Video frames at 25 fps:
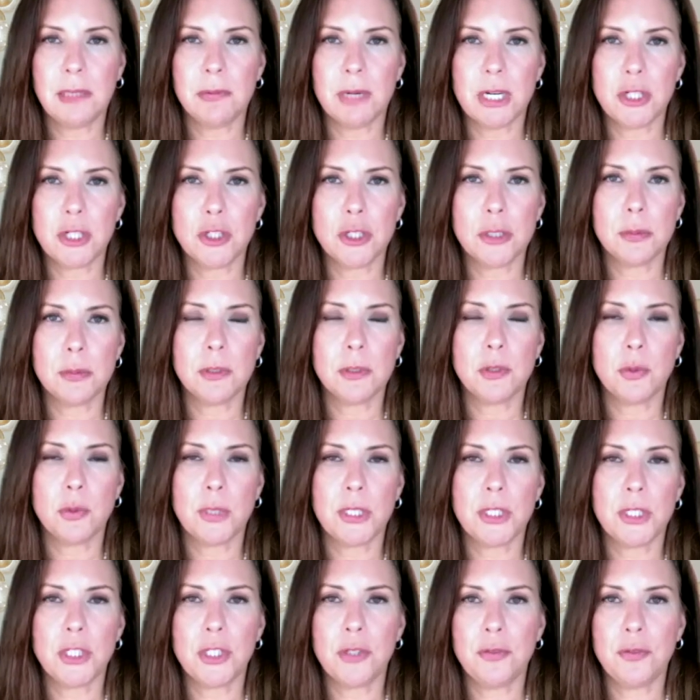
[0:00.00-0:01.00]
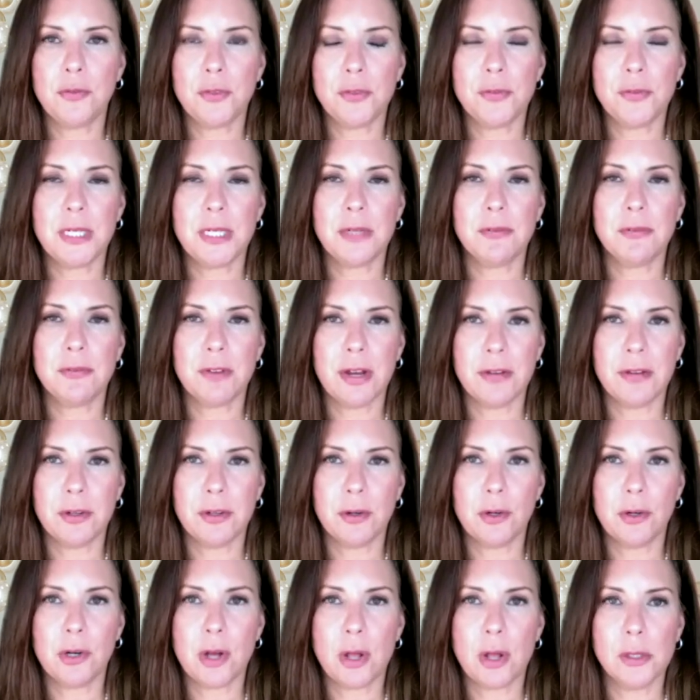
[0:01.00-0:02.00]
ranges between $250 and
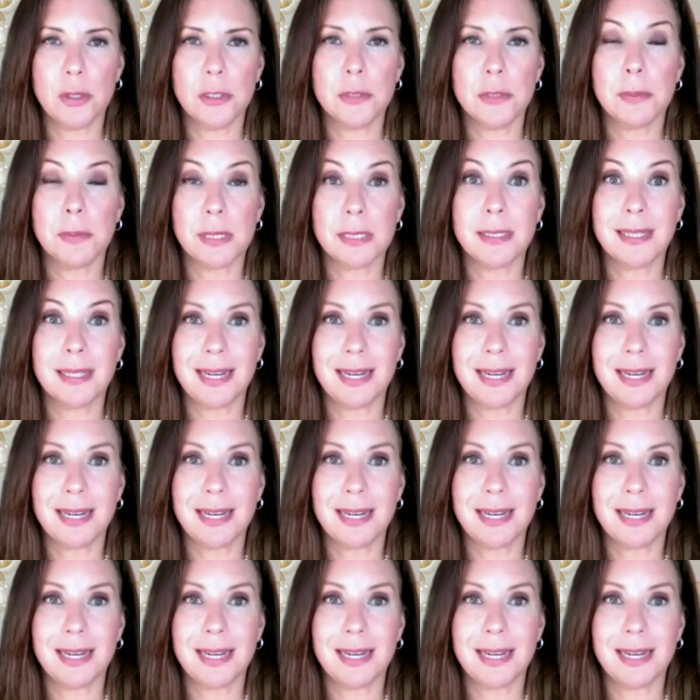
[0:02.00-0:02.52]
$500 plus